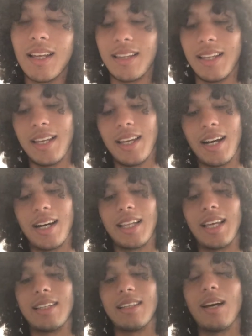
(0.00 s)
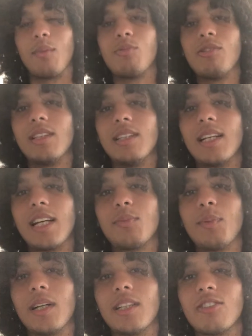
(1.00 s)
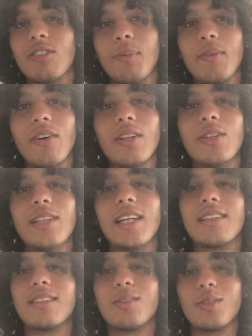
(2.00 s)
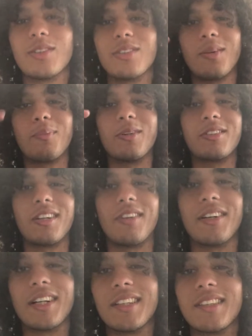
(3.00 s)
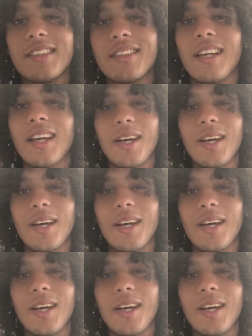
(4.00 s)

They are getting a pretty nice partnership, even though the assist was not much of an assist.